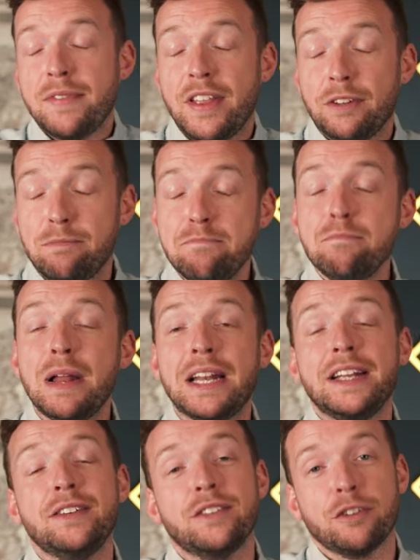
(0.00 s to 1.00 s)
There's
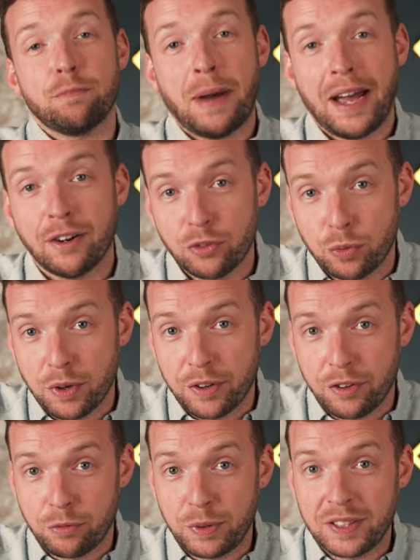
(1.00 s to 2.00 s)
millions of pounds
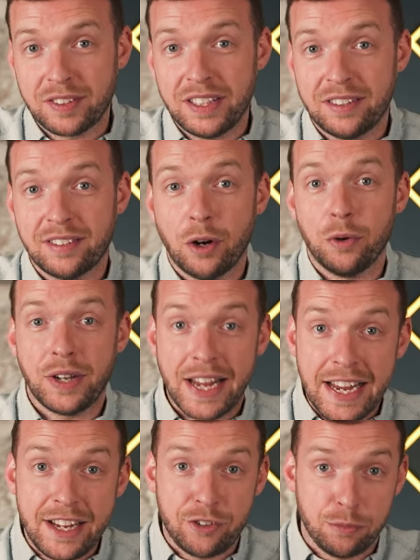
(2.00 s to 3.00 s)
worth of whiskey sold
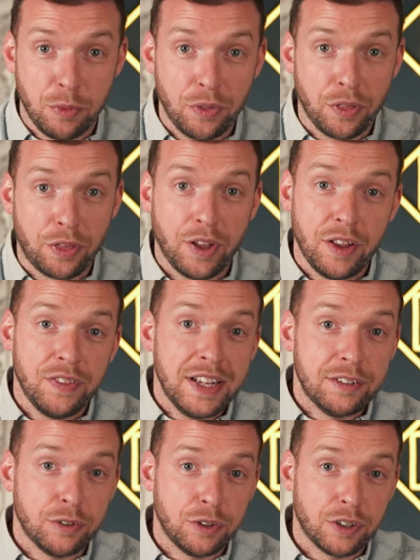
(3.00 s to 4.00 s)
each month at
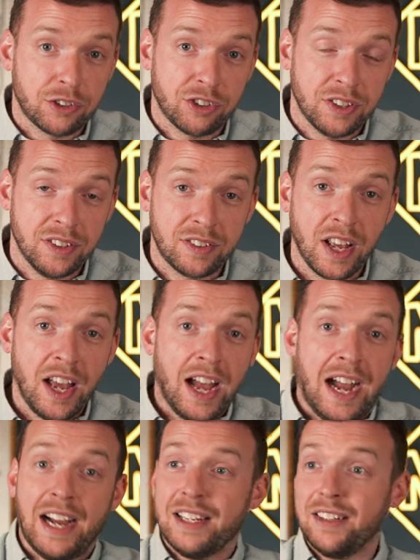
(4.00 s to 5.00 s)
these auctions.
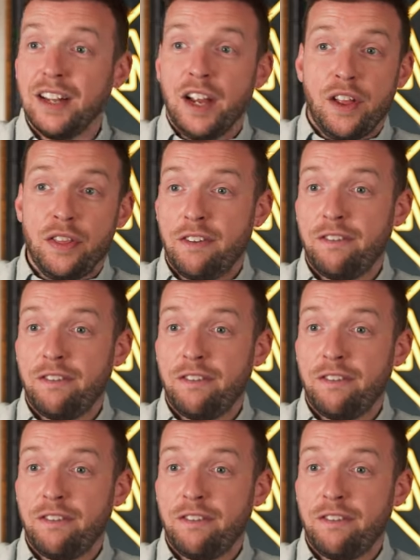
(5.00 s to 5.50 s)
And the